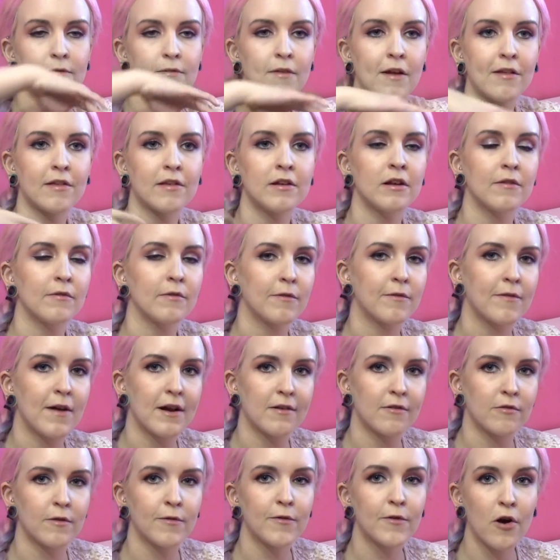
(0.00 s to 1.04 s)
That's another
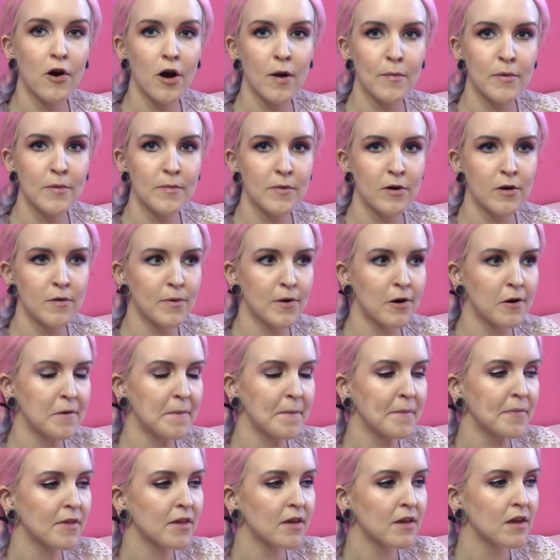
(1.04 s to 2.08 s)
factor. If you're hypermobile
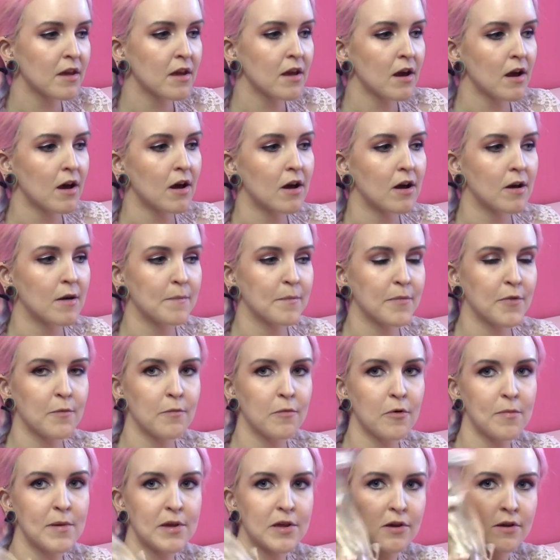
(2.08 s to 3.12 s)
You
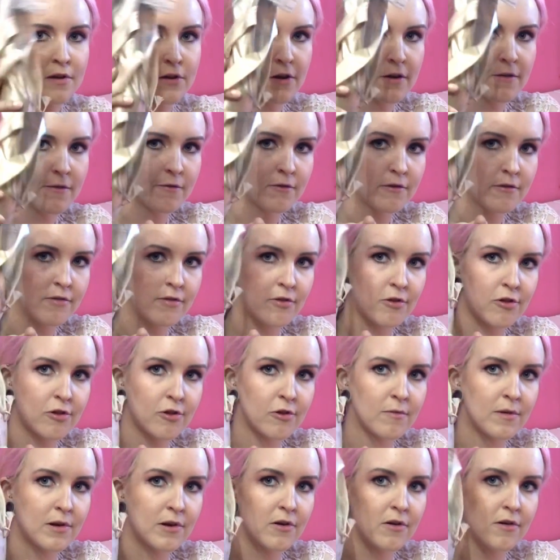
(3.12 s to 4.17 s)
will be going over in the
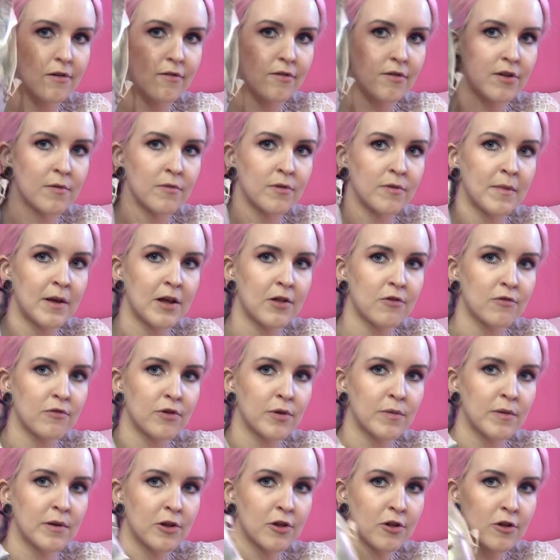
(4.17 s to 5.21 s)
shoe a lot, so you want to make sure
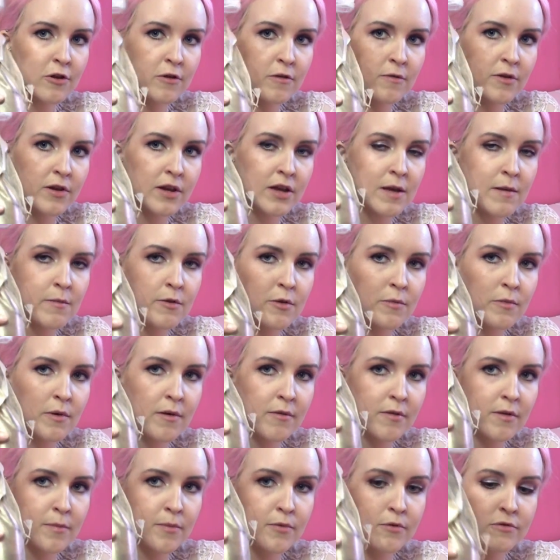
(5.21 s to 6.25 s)
you're in a shoe that keeps you well
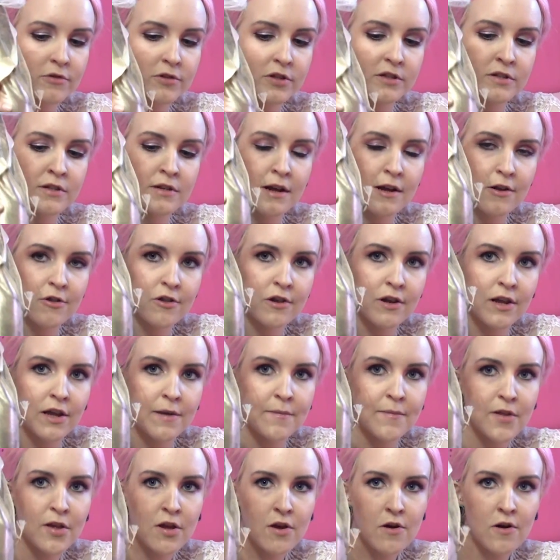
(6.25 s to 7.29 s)
supported and actually
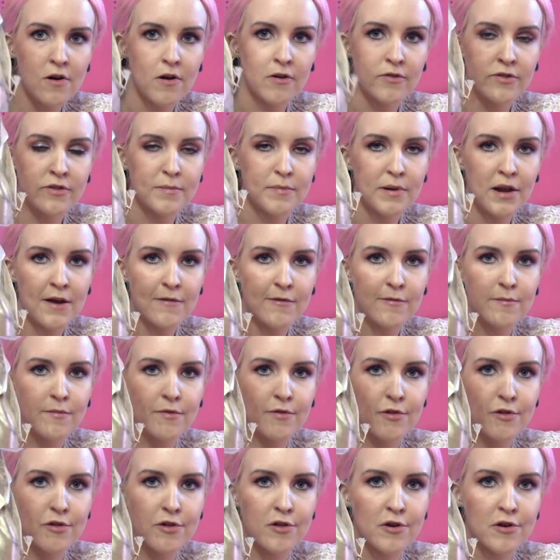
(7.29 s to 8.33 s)
on the platform of
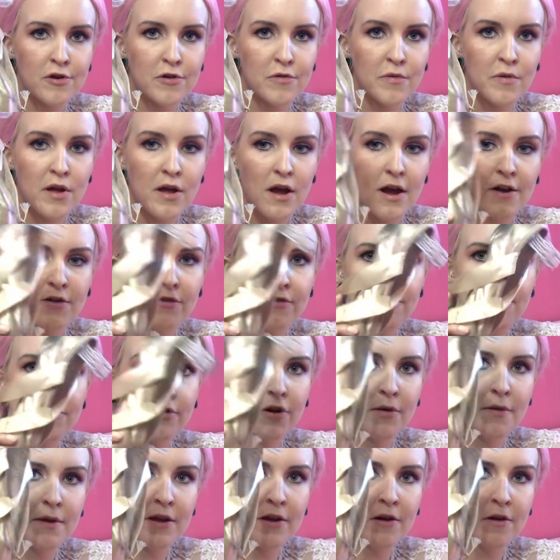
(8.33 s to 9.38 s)
the shoe, and not
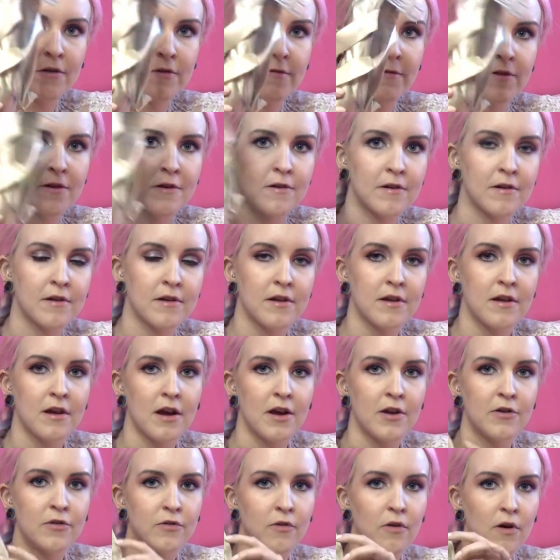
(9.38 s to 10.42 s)
going over
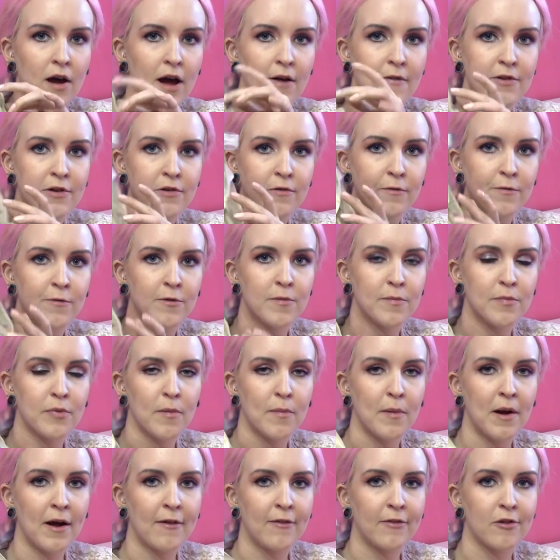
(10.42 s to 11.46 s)
and not having your foot
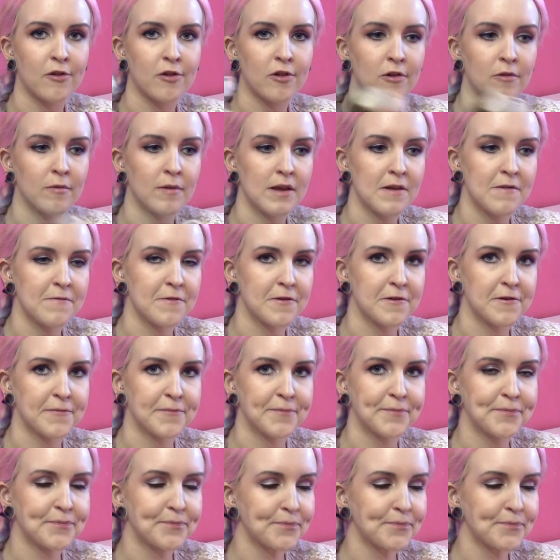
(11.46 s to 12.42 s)
pop out the shoe either.